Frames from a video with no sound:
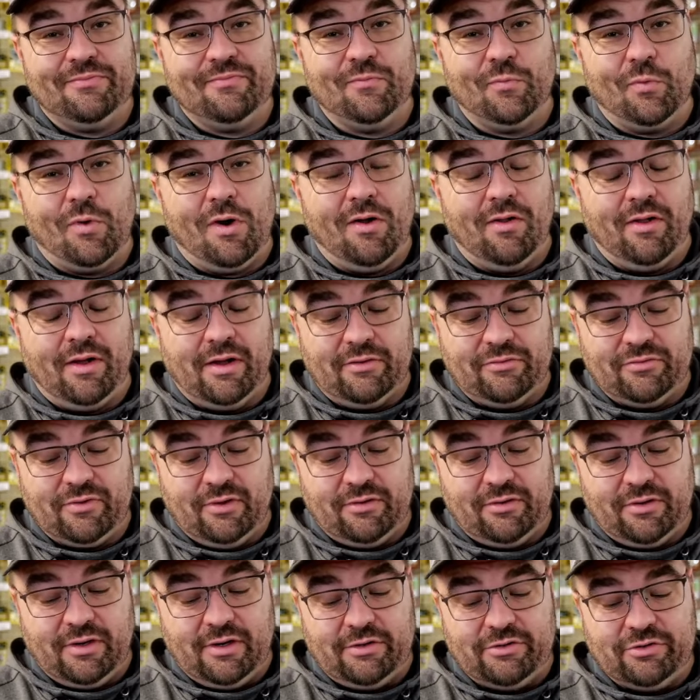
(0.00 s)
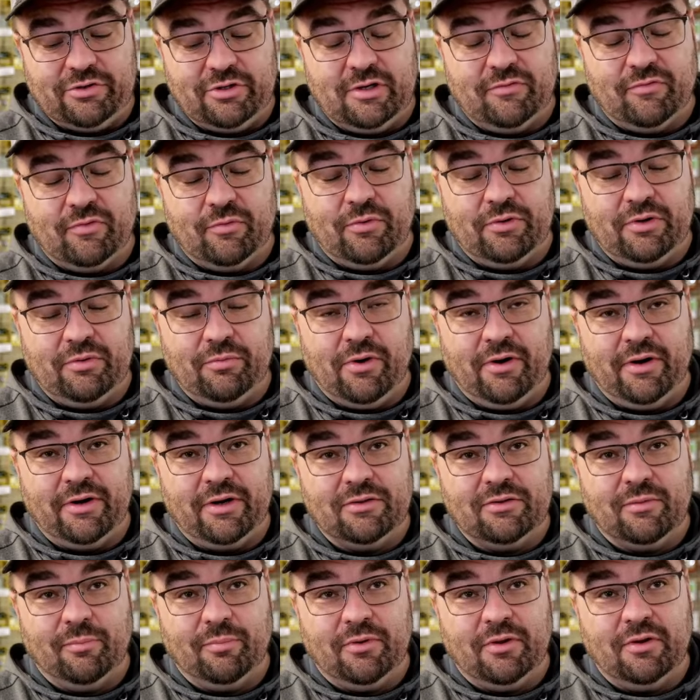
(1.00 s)
walleyes on Lake Geneva when you want to
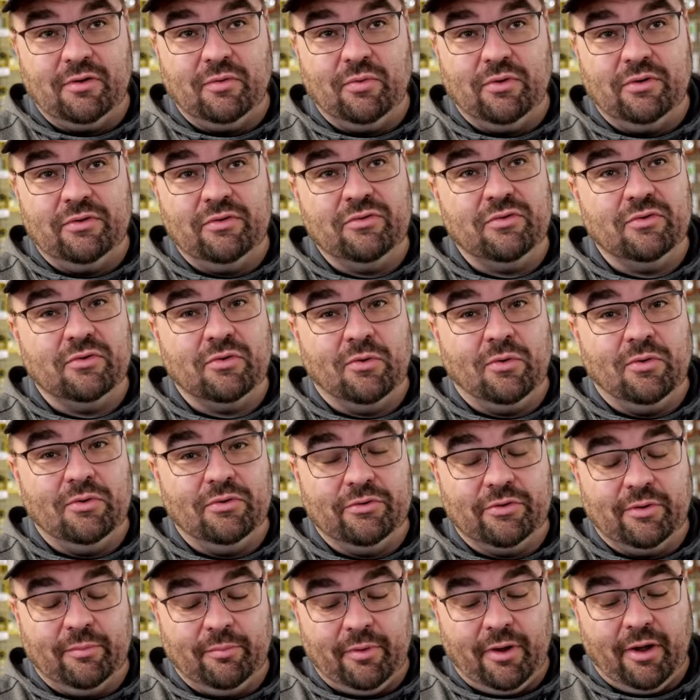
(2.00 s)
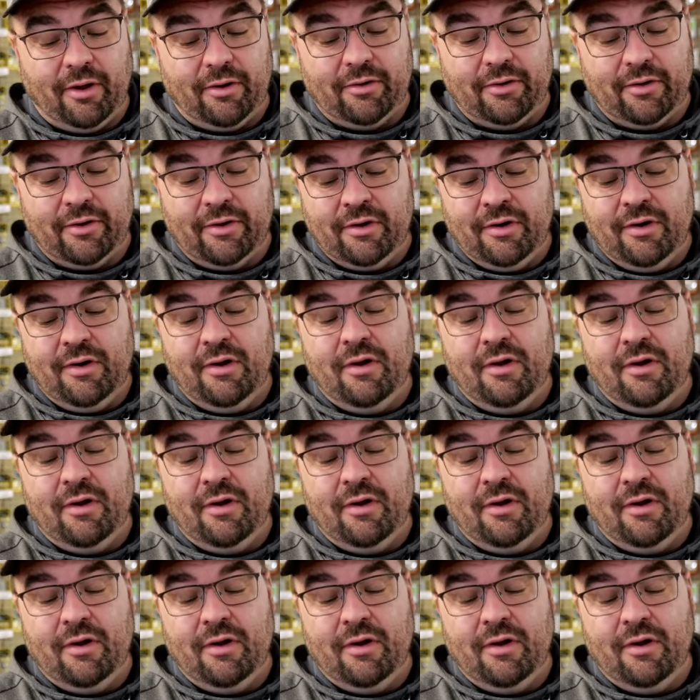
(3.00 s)
get the big ones. The colder, the better.